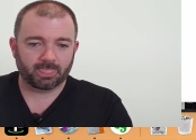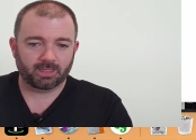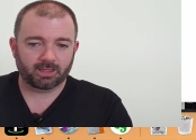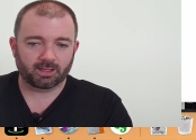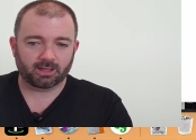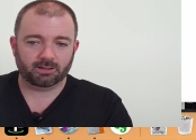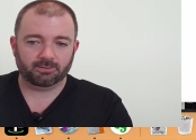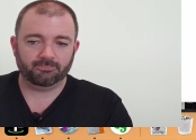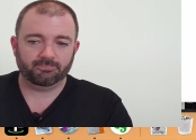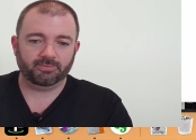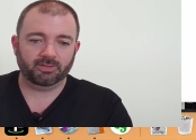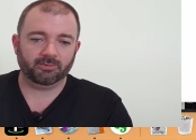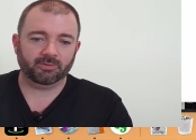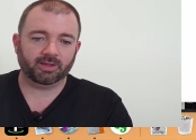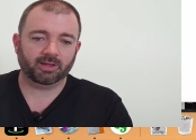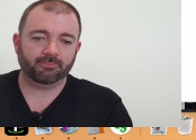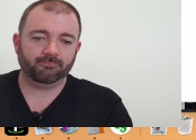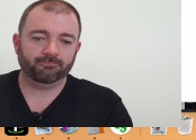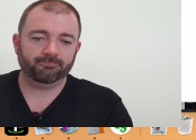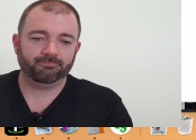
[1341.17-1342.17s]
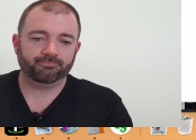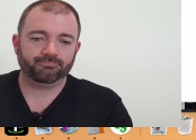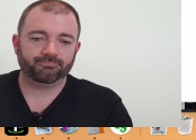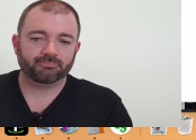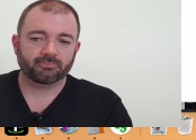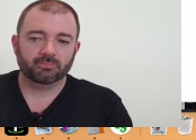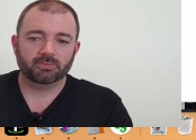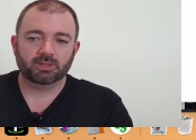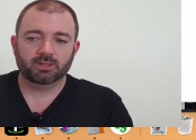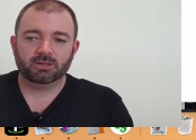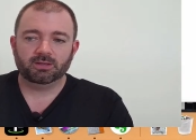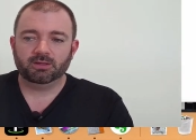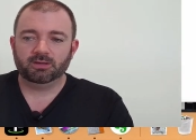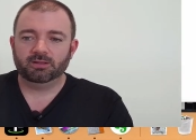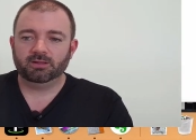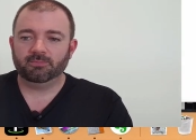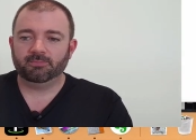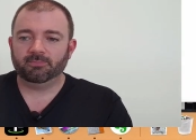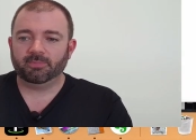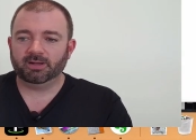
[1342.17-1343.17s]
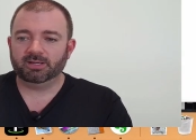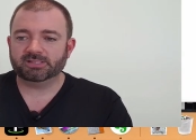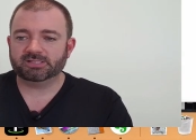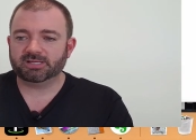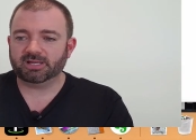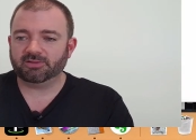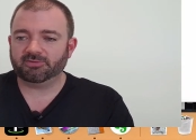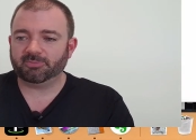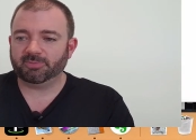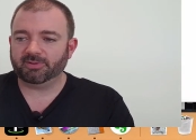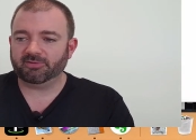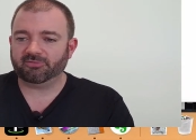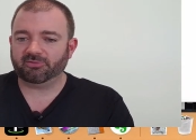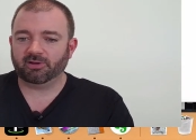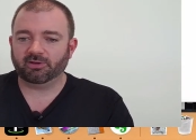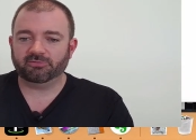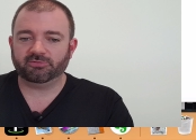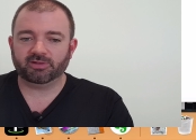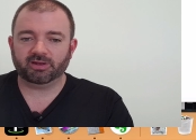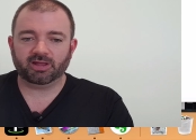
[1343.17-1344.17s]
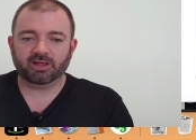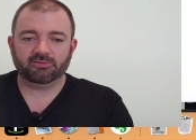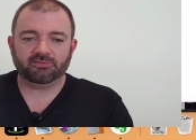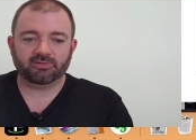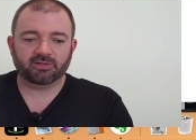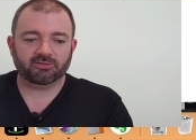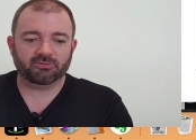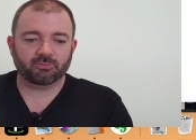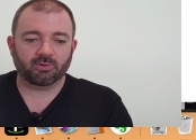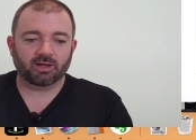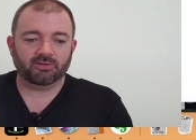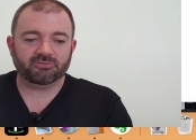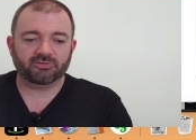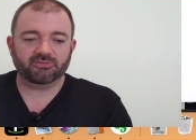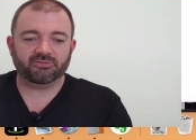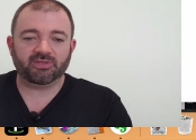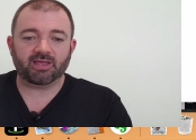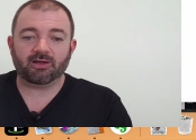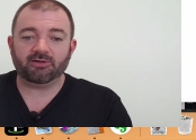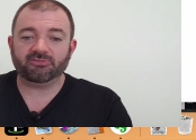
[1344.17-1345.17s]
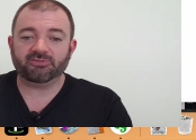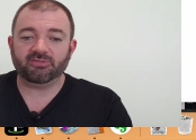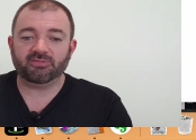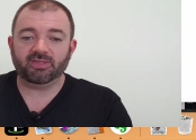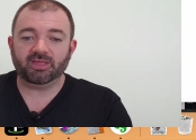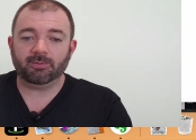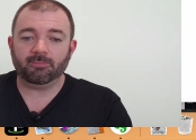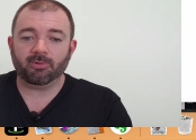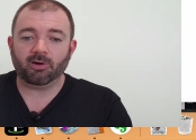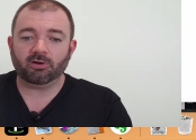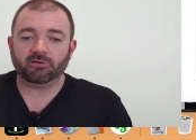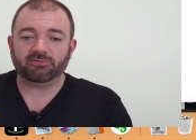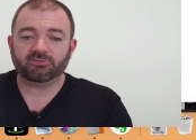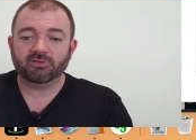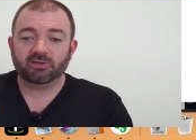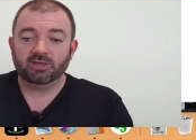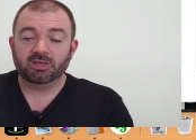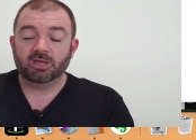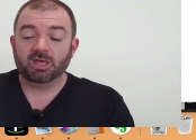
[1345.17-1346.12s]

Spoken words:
Ah, there we go. My internet's a bit slow today, so that's why. So see how it's in the inbox?